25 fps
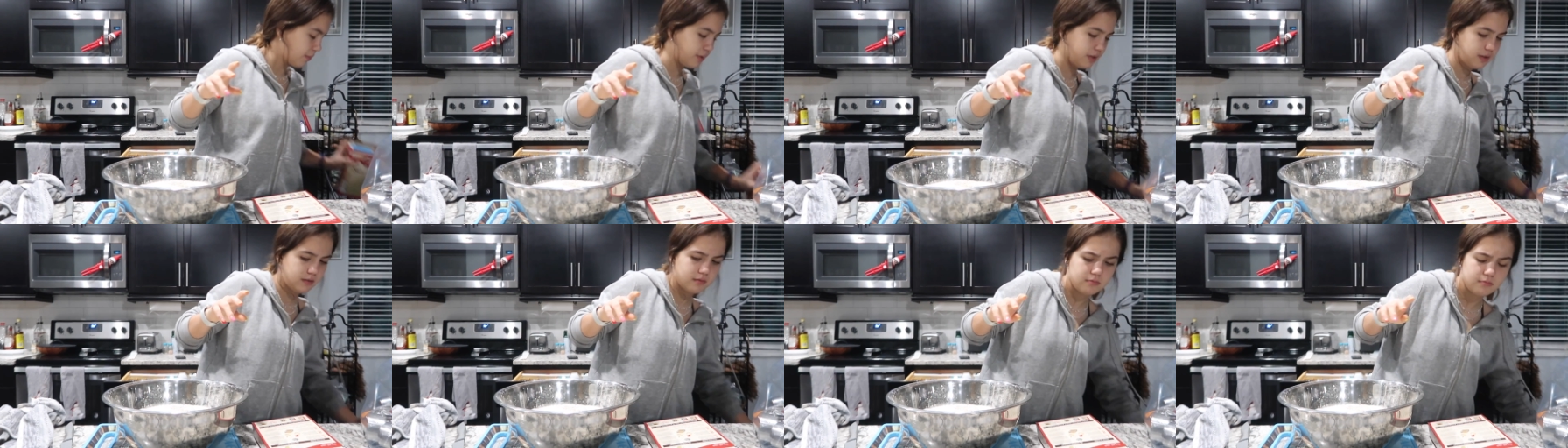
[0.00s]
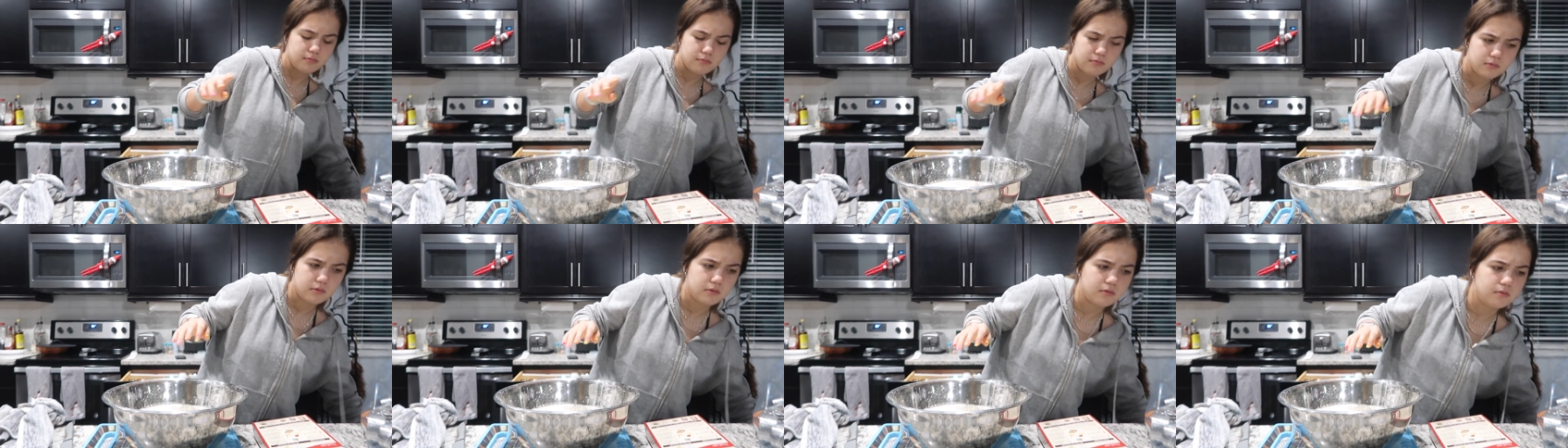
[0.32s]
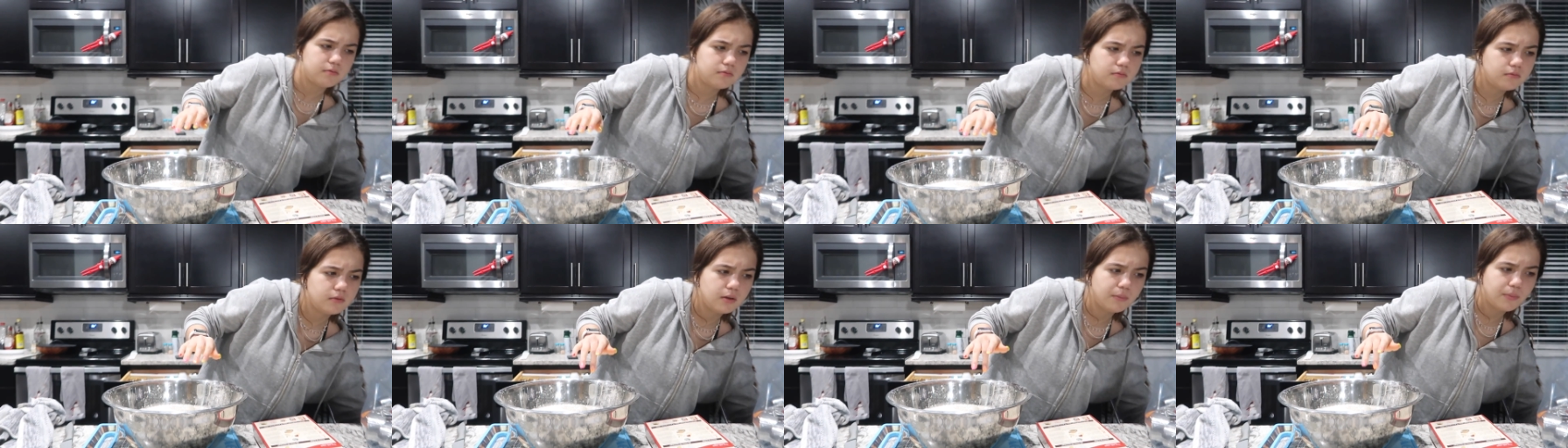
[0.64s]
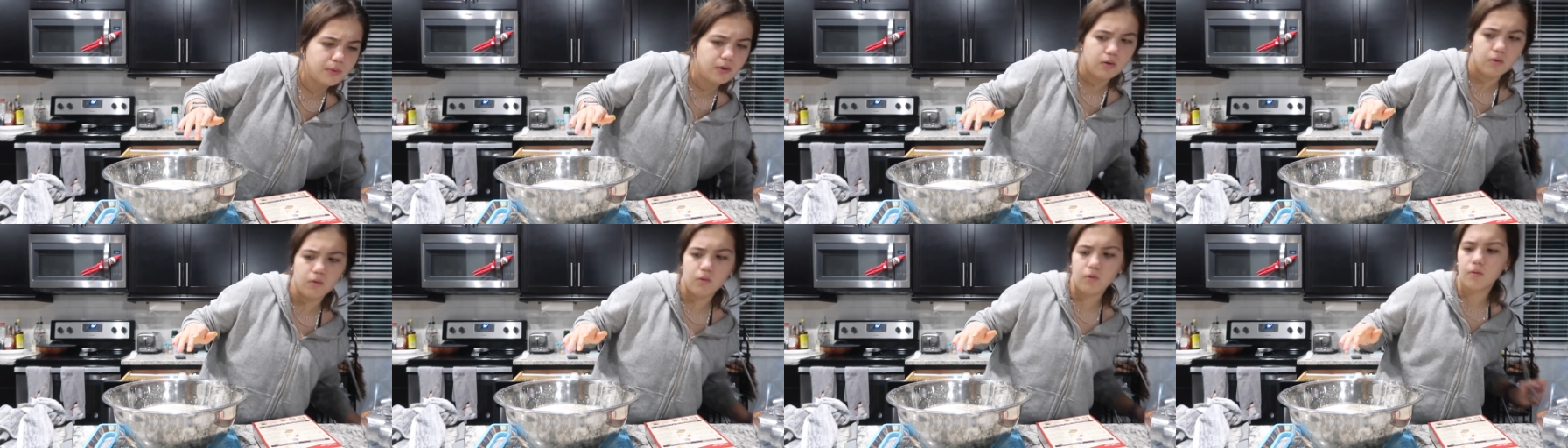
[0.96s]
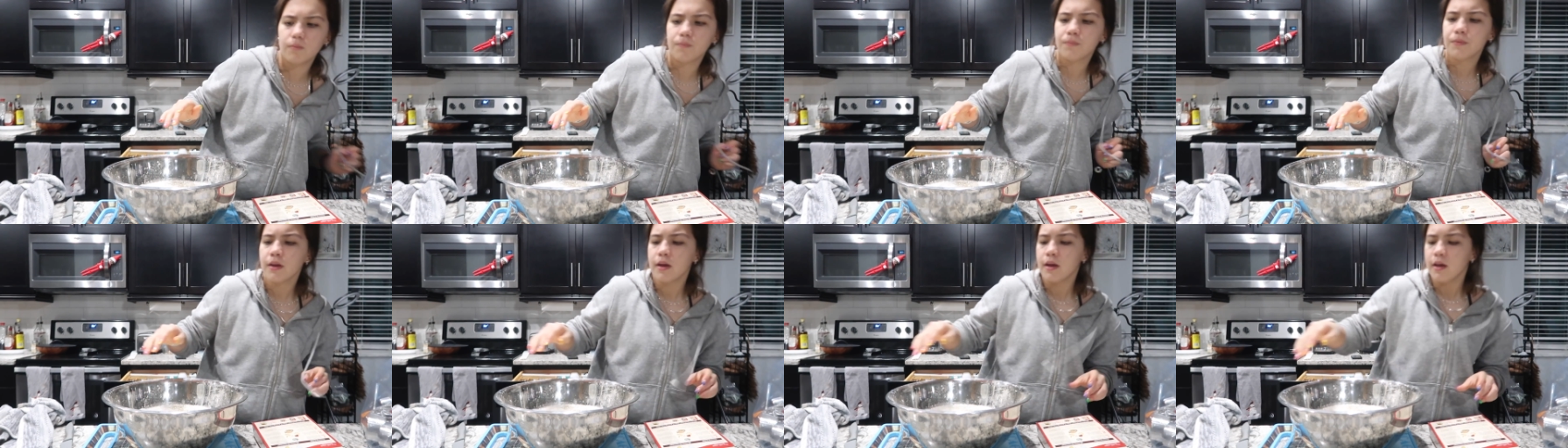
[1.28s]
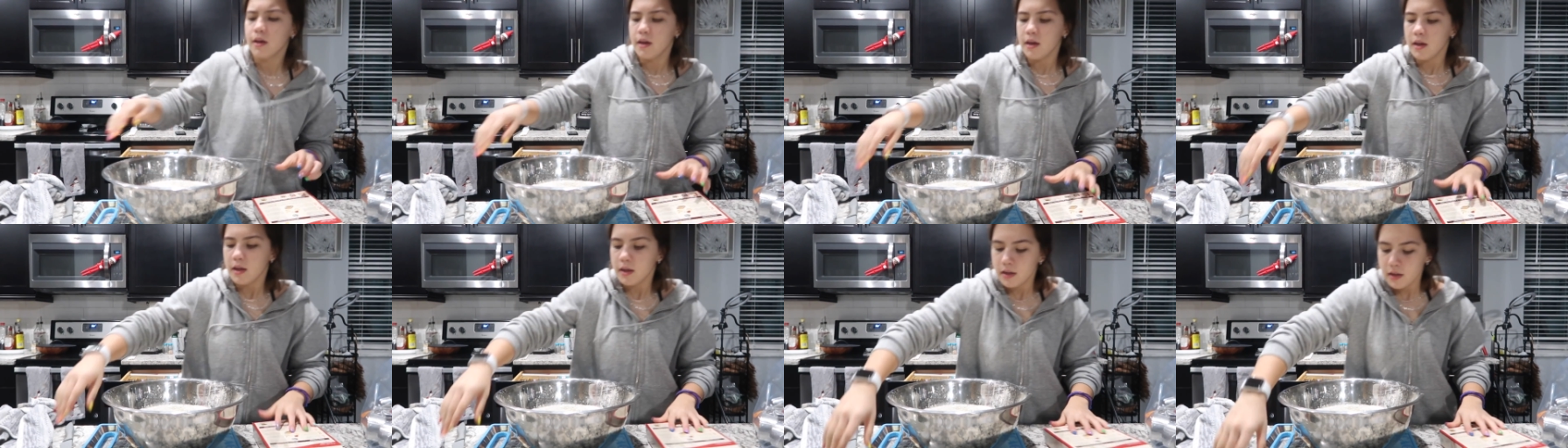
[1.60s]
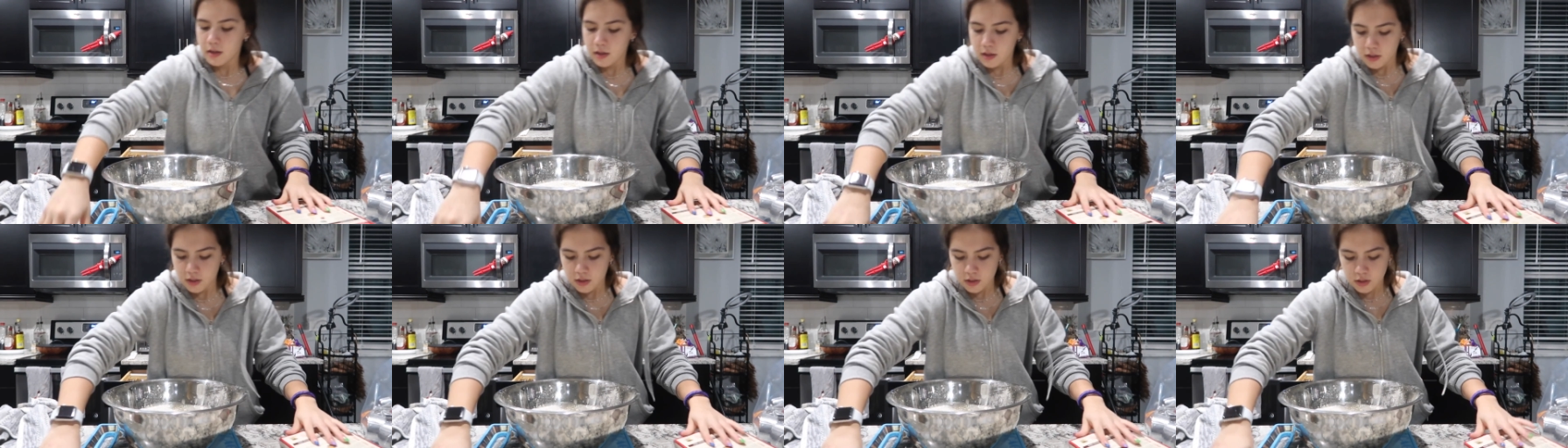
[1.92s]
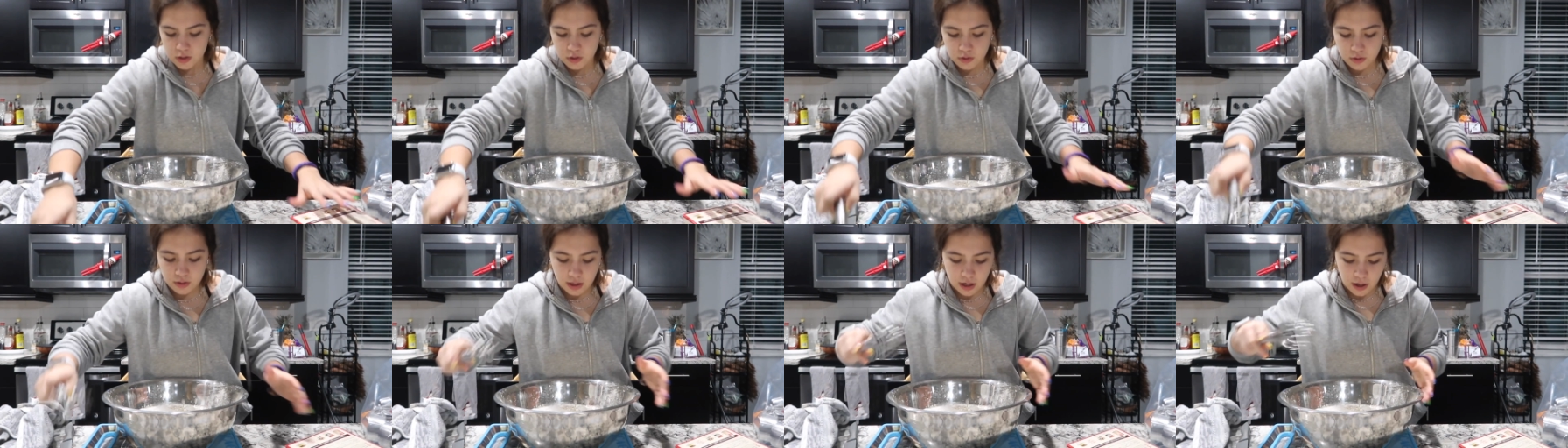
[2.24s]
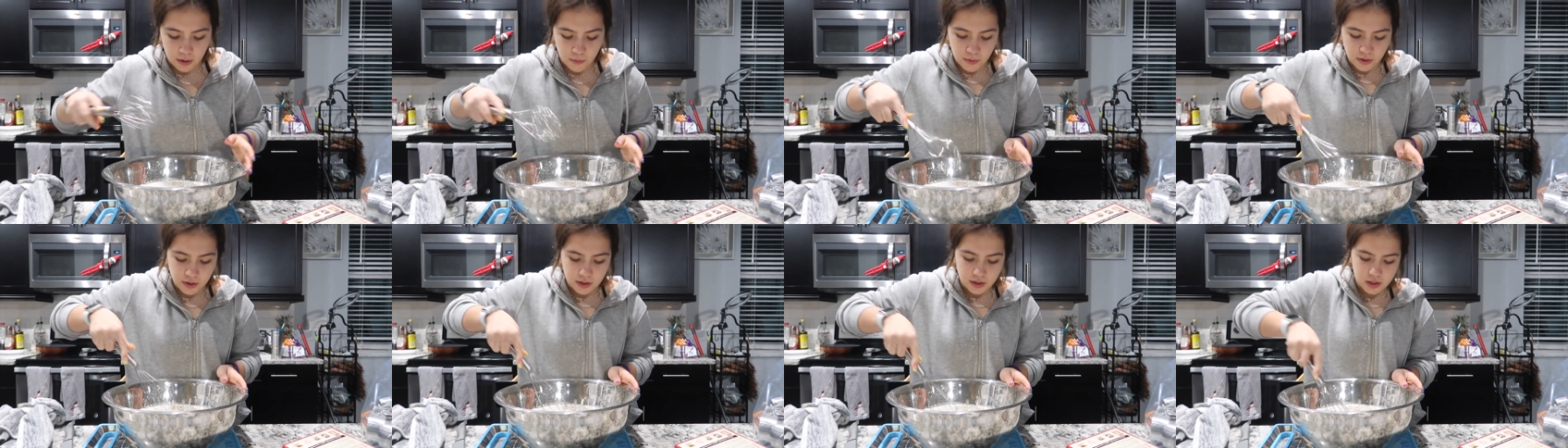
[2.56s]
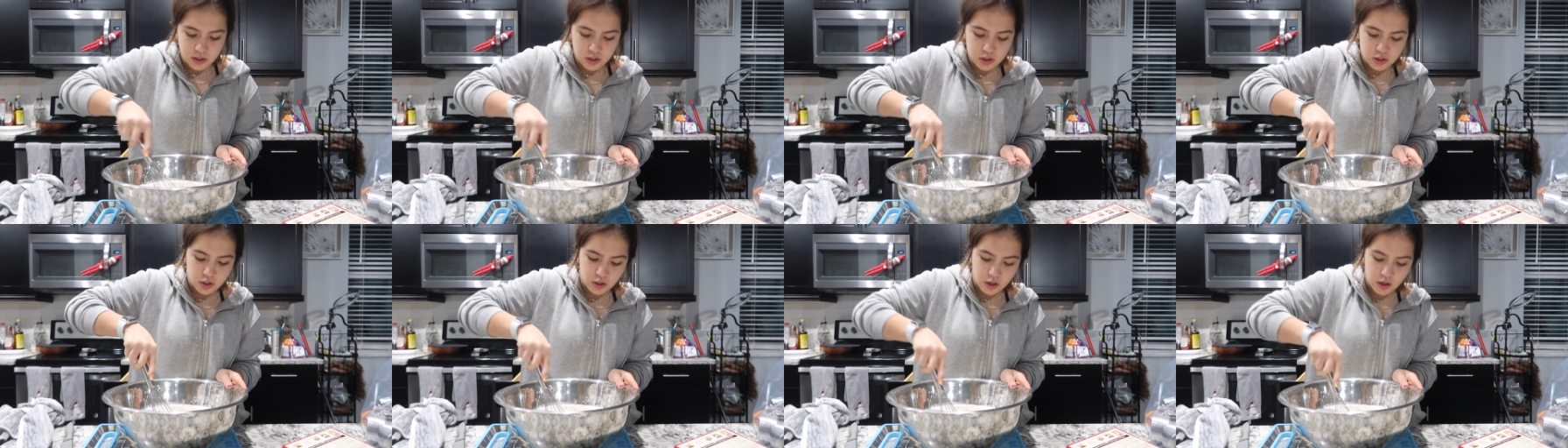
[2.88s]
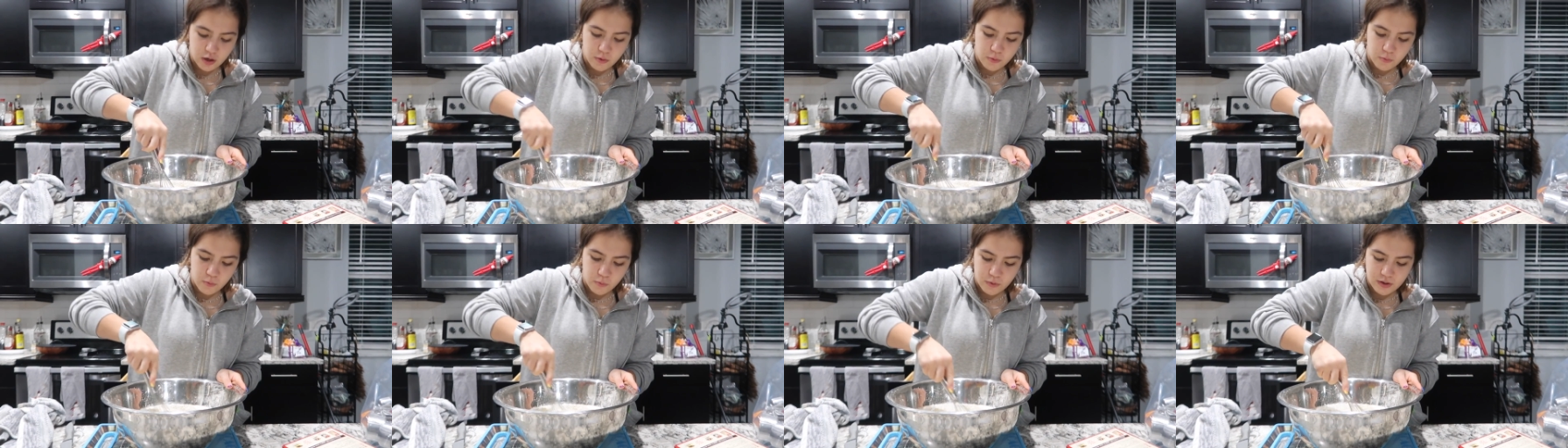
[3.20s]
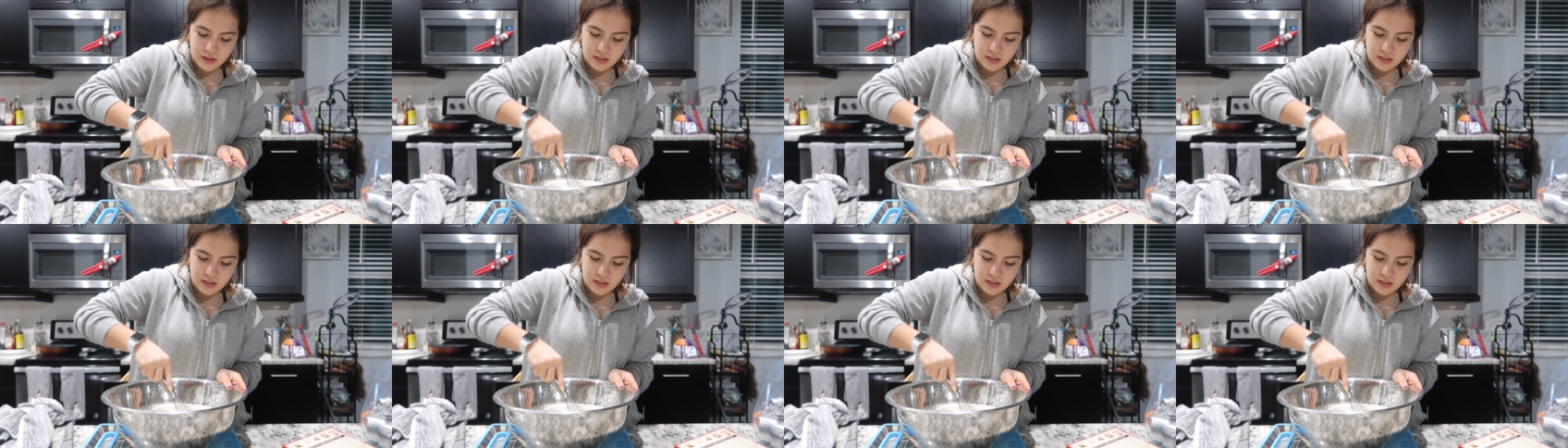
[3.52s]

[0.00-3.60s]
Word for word: I mean, the bowl. So now we're gonna start